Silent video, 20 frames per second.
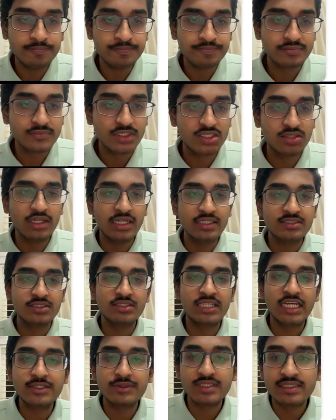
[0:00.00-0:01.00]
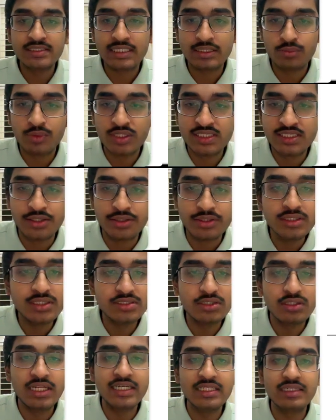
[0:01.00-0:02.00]
So that's what's here. So
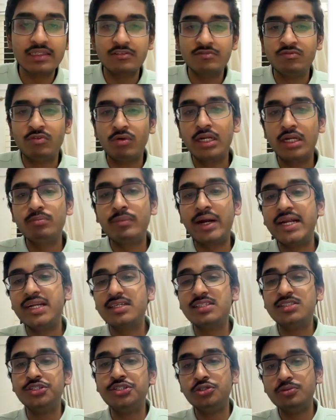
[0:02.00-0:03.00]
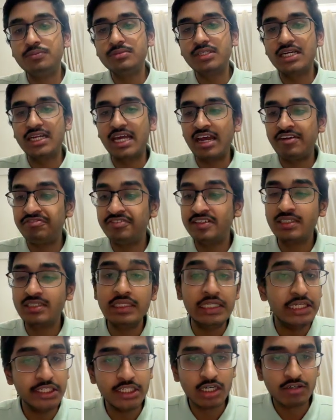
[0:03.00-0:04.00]
like, one might assume that f is a
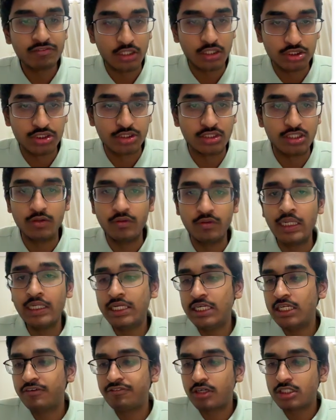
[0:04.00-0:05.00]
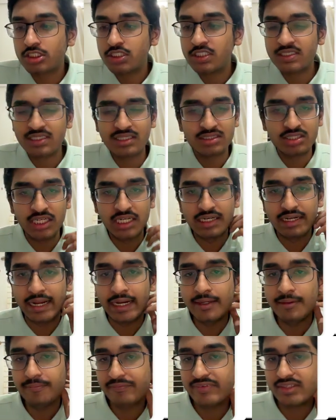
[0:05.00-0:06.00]
linear function. A linear function is a straight line.
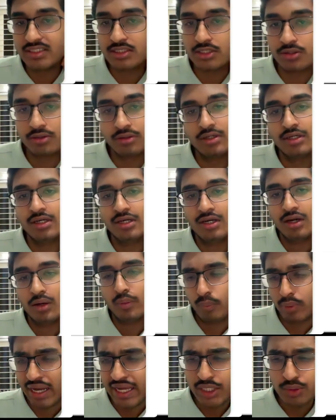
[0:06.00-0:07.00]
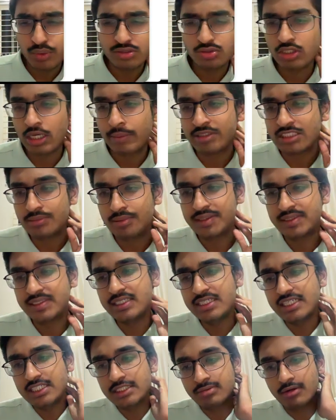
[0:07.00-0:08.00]
So y equals to mx plus
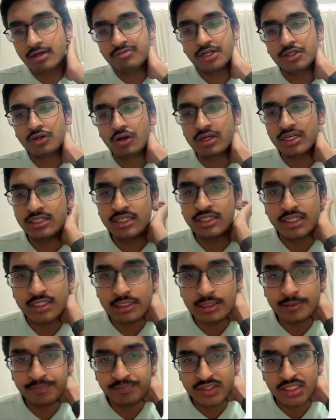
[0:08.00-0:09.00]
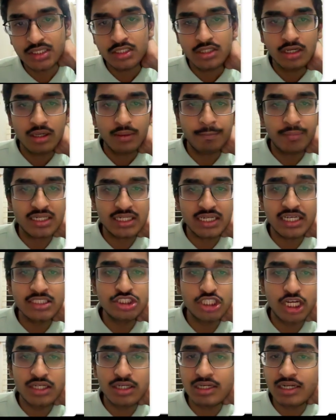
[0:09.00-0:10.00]
c is what we're taught in India, but in
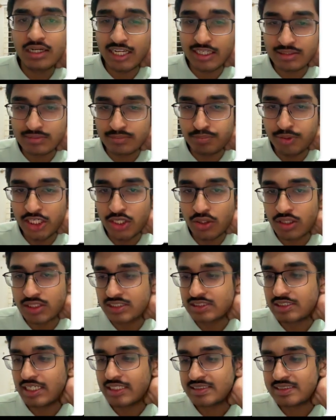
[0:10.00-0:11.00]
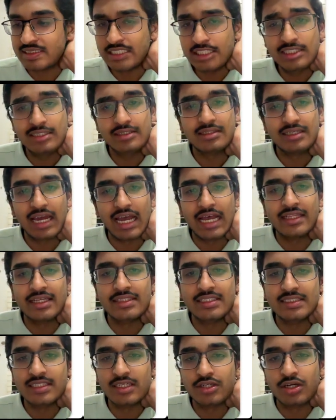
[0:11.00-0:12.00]
general, like b naught is like c, and then
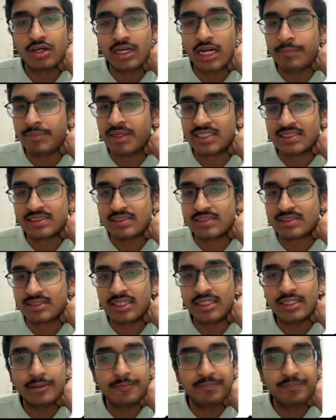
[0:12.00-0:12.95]
these are your mx's, right?